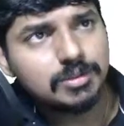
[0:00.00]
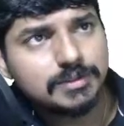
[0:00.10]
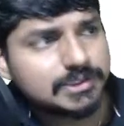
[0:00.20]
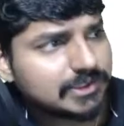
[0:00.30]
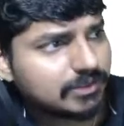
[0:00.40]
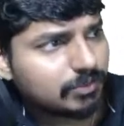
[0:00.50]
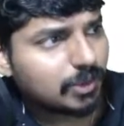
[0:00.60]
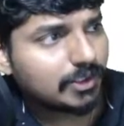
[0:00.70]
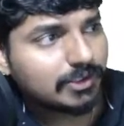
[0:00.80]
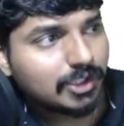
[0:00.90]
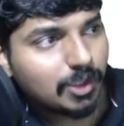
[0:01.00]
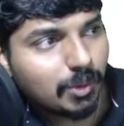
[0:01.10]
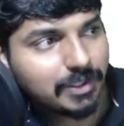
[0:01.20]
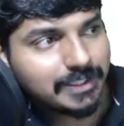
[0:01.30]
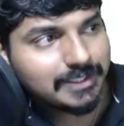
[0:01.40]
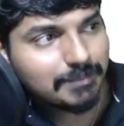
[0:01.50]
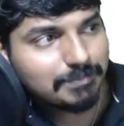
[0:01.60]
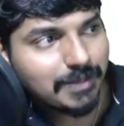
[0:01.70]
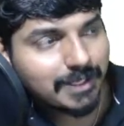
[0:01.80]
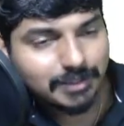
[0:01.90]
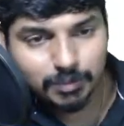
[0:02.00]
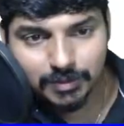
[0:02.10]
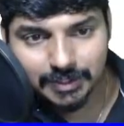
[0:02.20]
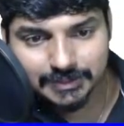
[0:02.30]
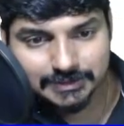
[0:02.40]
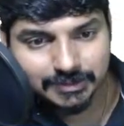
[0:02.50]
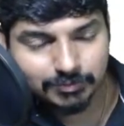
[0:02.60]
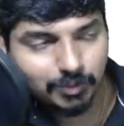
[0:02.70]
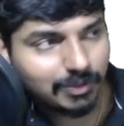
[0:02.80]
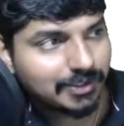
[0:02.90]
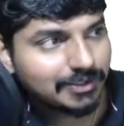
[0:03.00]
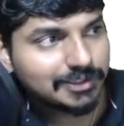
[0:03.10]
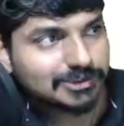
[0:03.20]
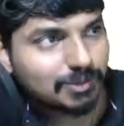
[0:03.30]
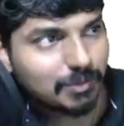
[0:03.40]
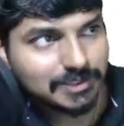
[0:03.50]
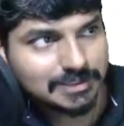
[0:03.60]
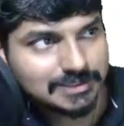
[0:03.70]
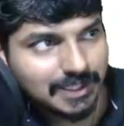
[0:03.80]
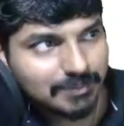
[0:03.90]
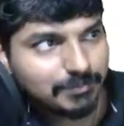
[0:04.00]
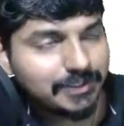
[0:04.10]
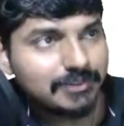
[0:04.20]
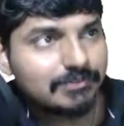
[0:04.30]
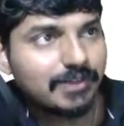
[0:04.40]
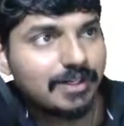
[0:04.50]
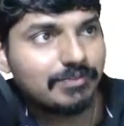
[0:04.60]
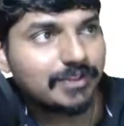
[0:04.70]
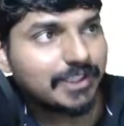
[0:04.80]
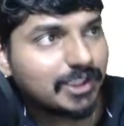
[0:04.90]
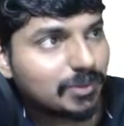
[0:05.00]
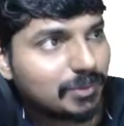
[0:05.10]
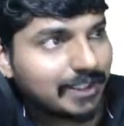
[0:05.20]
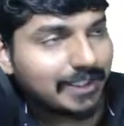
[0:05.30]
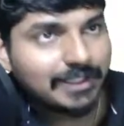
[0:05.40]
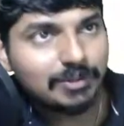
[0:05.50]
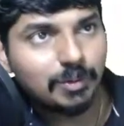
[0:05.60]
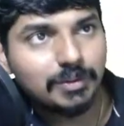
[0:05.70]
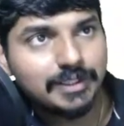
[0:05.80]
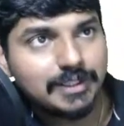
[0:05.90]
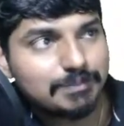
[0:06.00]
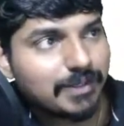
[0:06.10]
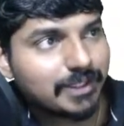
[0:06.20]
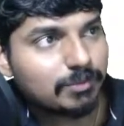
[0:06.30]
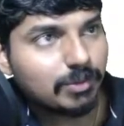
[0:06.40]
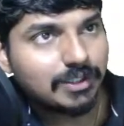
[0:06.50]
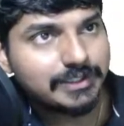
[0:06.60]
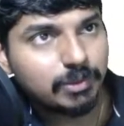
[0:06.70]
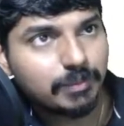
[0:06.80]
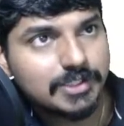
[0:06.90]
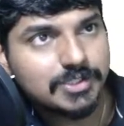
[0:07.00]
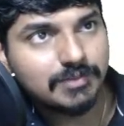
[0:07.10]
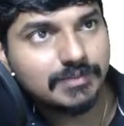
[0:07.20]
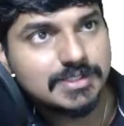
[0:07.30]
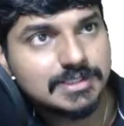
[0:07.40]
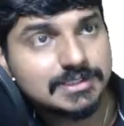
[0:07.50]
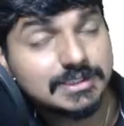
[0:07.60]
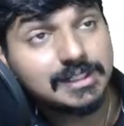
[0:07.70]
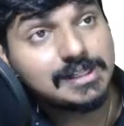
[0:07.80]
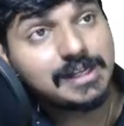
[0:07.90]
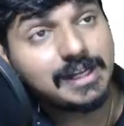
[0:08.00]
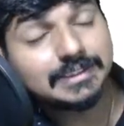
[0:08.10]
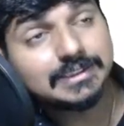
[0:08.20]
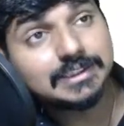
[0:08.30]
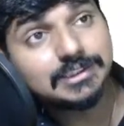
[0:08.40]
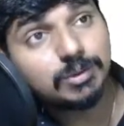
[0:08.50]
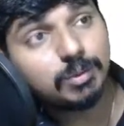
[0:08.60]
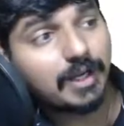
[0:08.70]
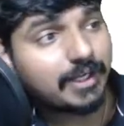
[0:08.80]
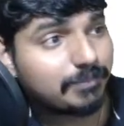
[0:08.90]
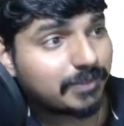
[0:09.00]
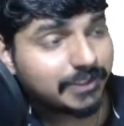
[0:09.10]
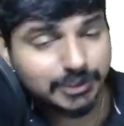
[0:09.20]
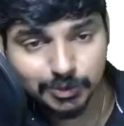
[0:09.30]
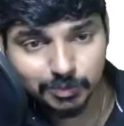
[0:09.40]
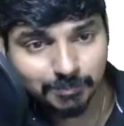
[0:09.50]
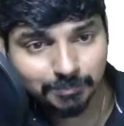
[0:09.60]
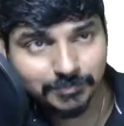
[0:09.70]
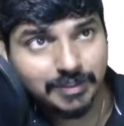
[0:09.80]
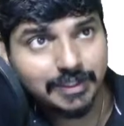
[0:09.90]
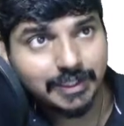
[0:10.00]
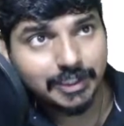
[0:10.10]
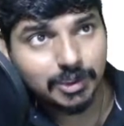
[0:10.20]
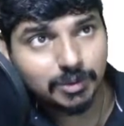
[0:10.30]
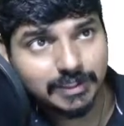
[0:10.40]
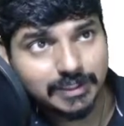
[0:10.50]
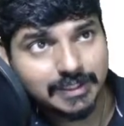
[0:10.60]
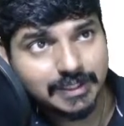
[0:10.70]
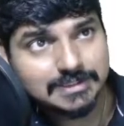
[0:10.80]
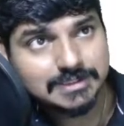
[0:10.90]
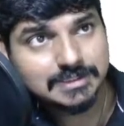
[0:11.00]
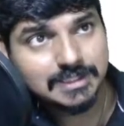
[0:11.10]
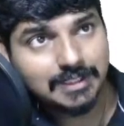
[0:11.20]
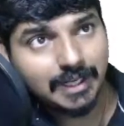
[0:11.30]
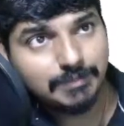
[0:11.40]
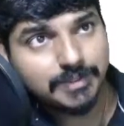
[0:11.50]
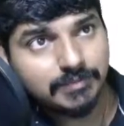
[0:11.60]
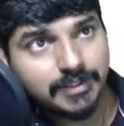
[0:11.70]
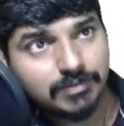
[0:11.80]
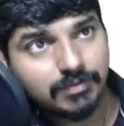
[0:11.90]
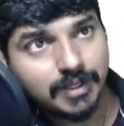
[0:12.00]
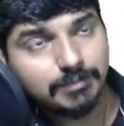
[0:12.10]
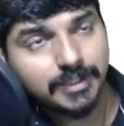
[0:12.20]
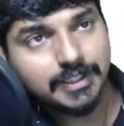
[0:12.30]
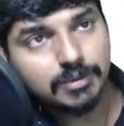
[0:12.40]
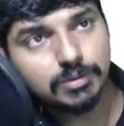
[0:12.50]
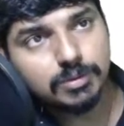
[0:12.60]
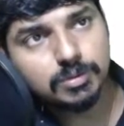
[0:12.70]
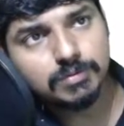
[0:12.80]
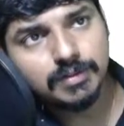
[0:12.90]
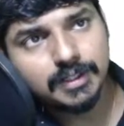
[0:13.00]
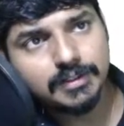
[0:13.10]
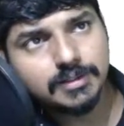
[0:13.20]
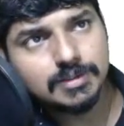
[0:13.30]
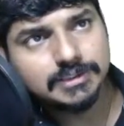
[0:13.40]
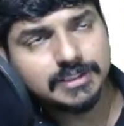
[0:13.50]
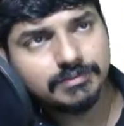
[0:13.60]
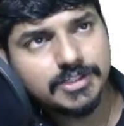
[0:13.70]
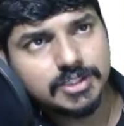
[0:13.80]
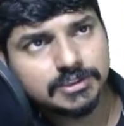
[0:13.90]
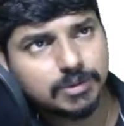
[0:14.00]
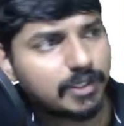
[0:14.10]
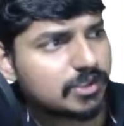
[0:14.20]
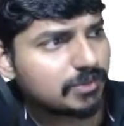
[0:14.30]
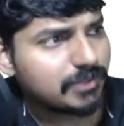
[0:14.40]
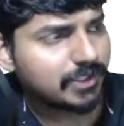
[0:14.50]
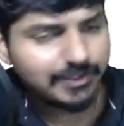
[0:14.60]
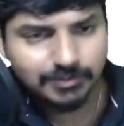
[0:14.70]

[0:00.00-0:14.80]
which is involved? only the parabola is involved. So what does that mean? Well, we need to take only the parabola equation, which is x square by 2 into dx. And between 1 by 2 to 1, you see which is going to be